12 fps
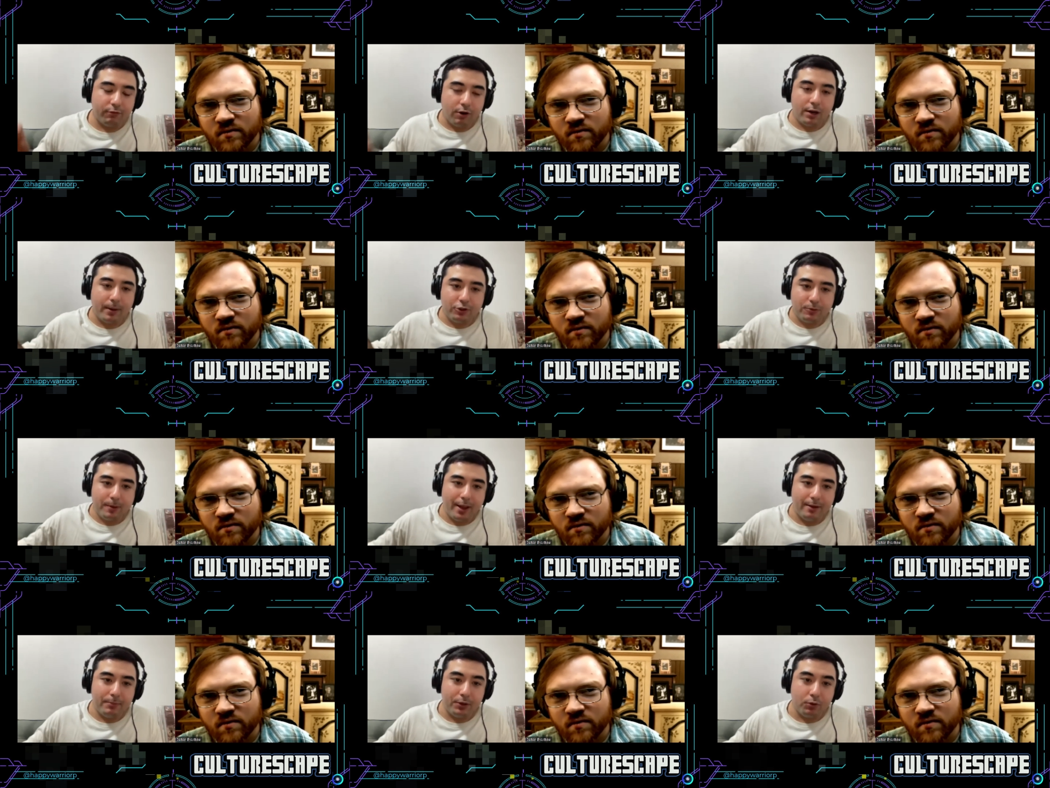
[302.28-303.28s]
Speaker 1: wrong about
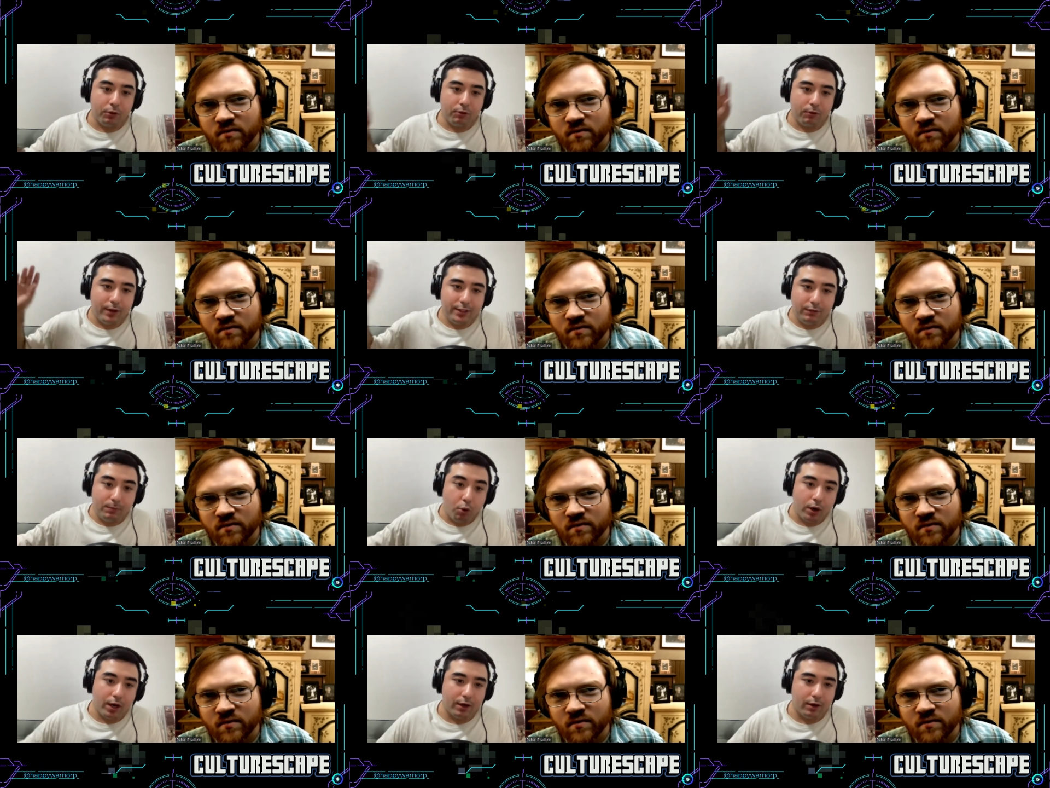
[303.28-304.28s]
Japan, but North Korea is even more
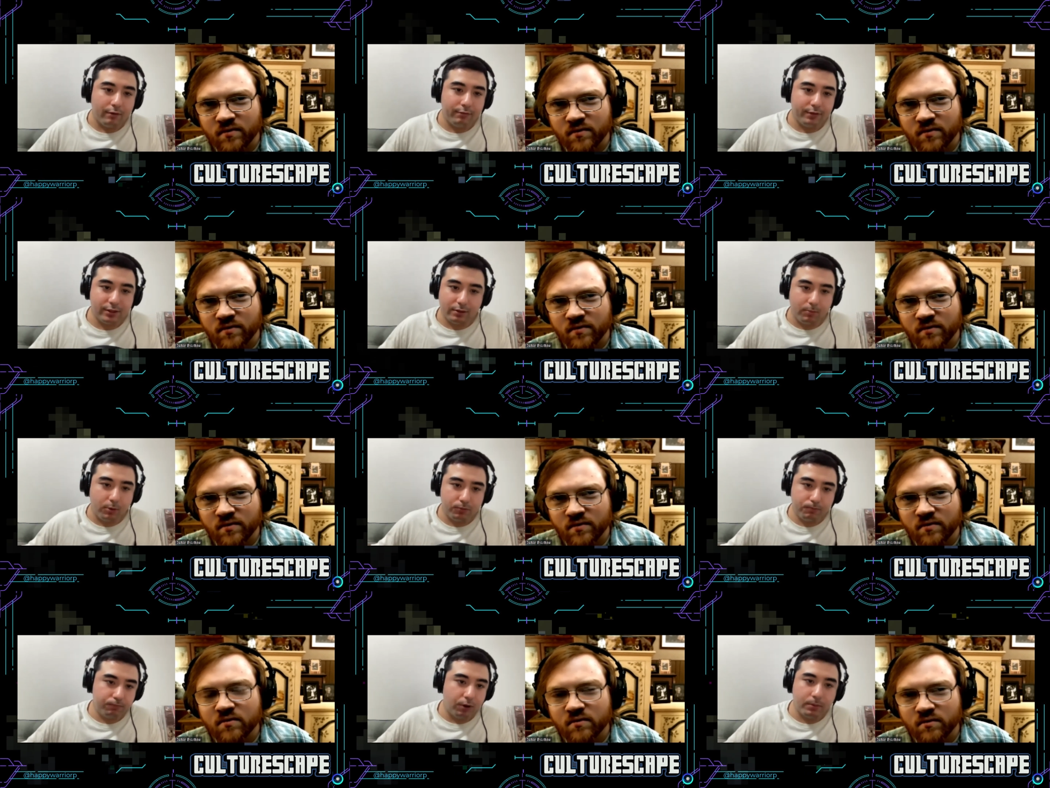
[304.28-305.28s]
cut off. It's the most,
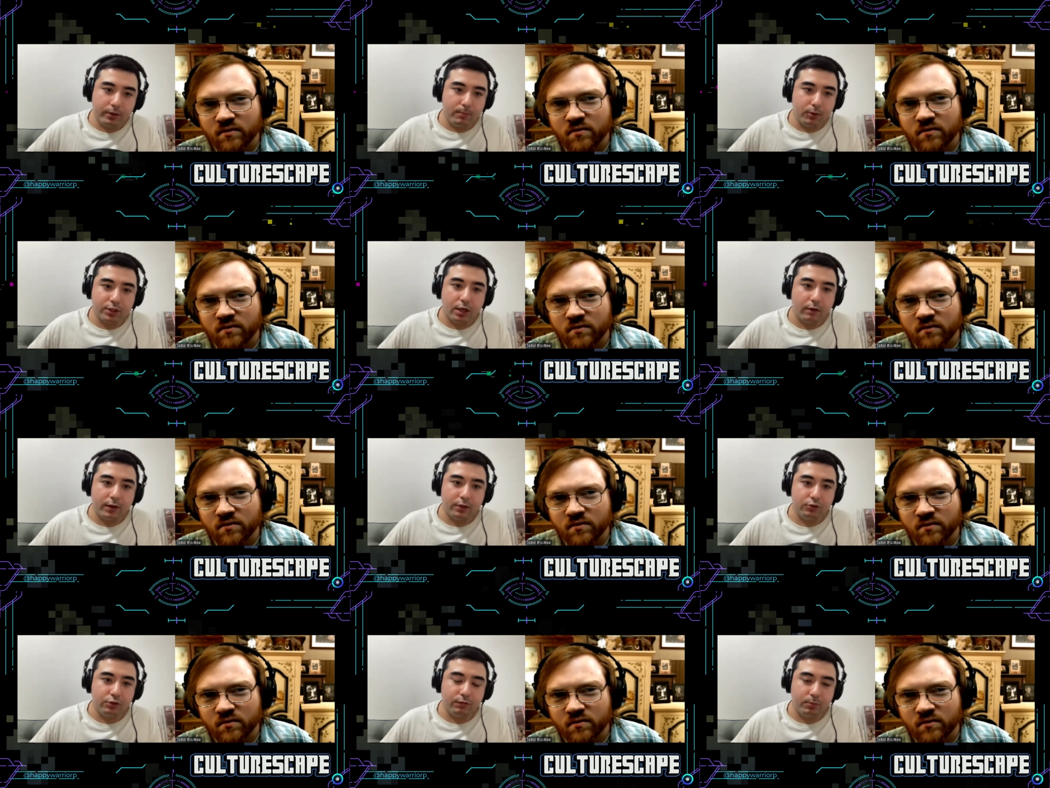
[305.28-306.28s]
probably the most cut off
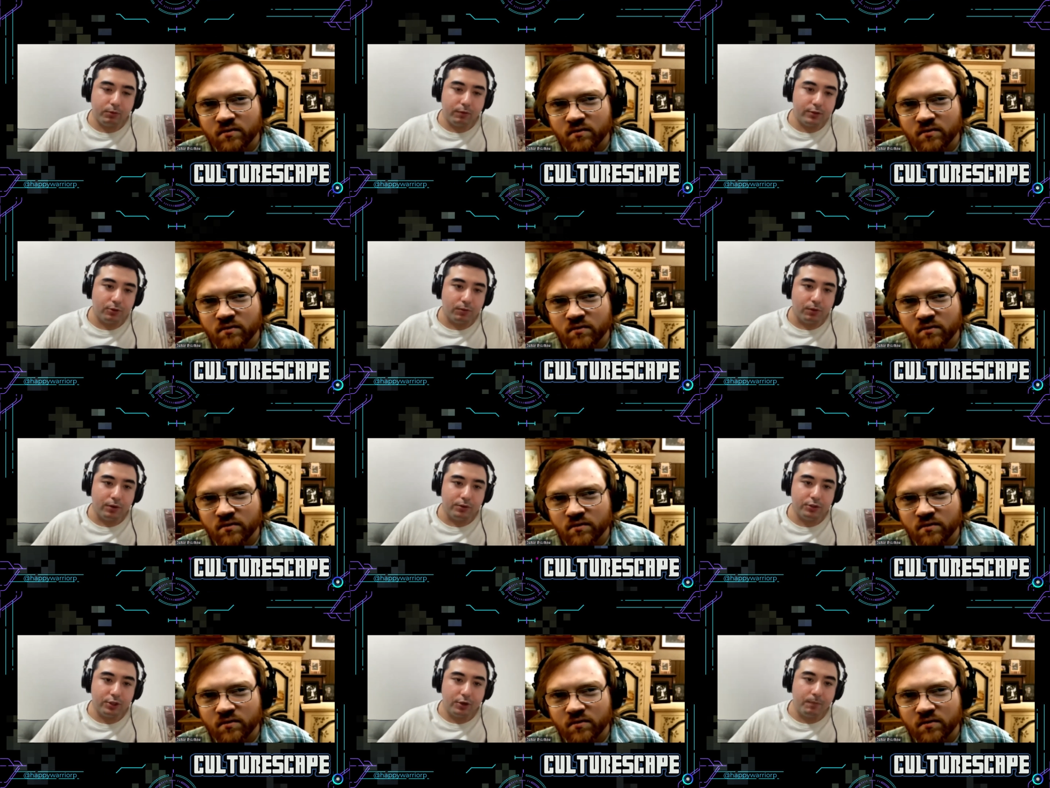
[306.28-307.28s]
country from the rest of the world.
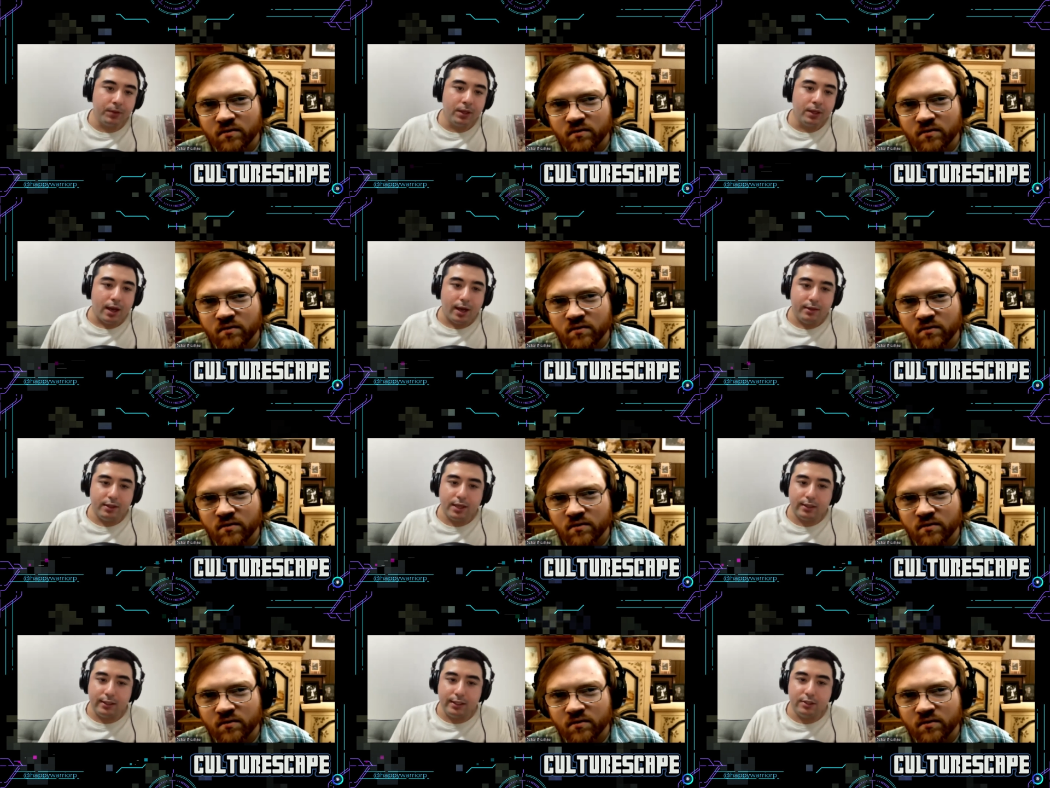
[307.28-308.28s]
So I think that
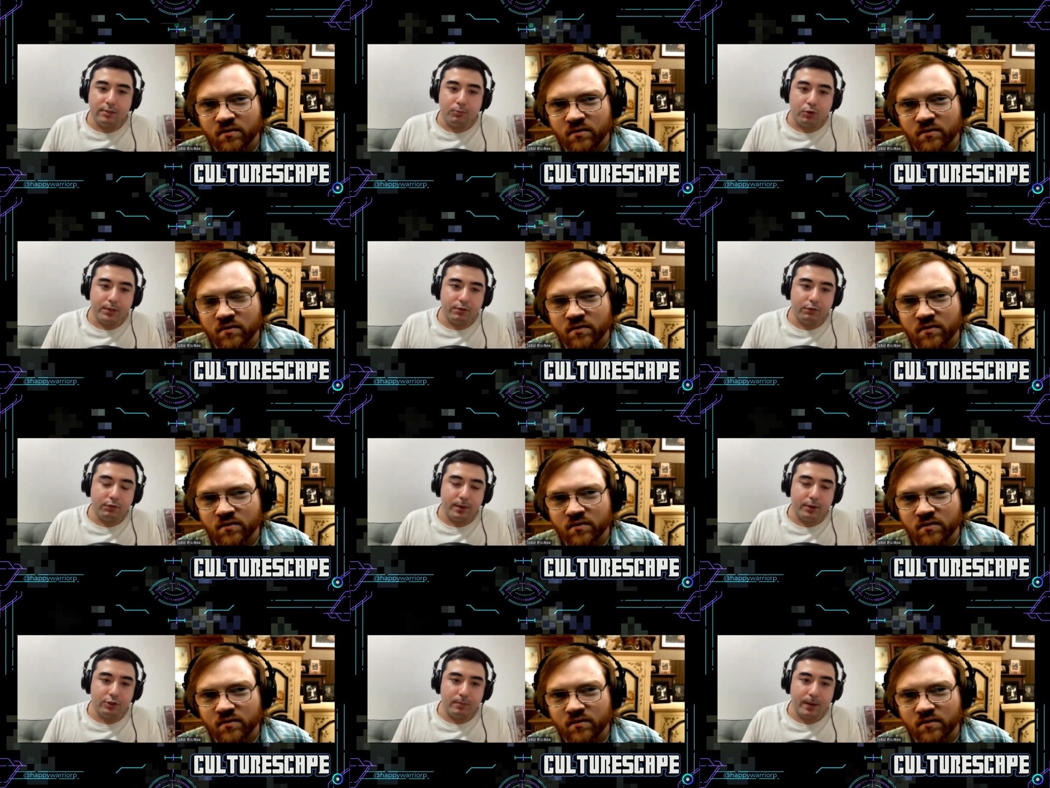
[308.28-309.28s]
leads to more
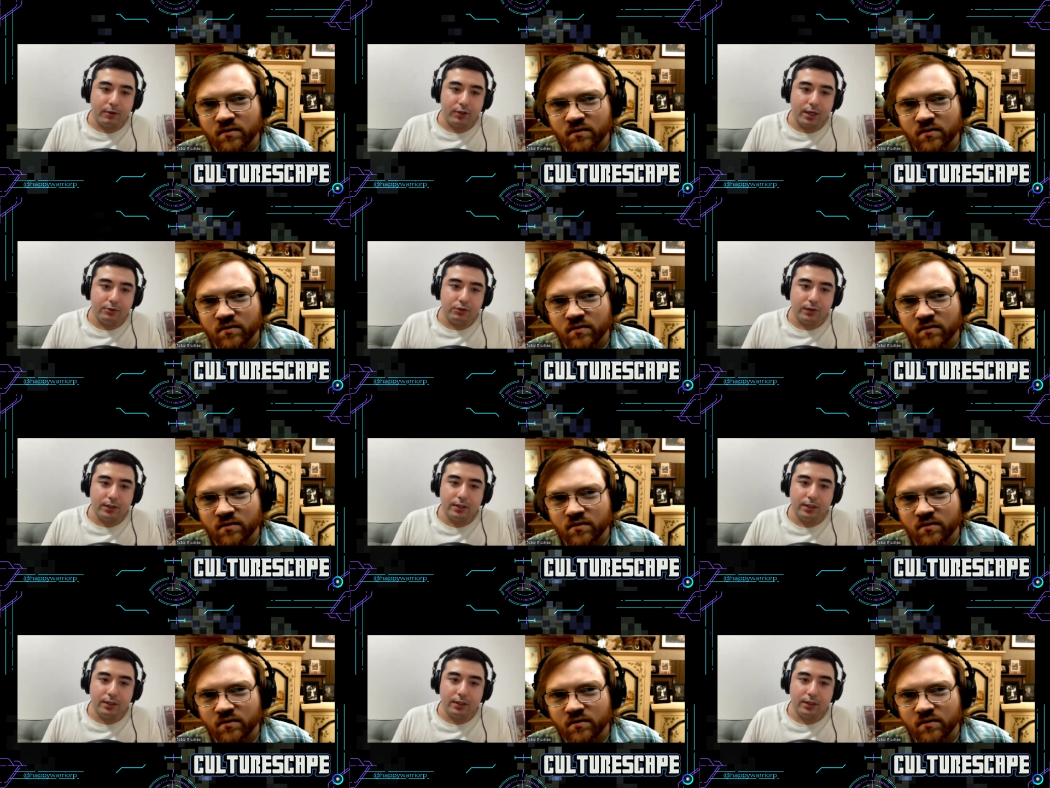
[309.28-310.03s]
misinformation about the country.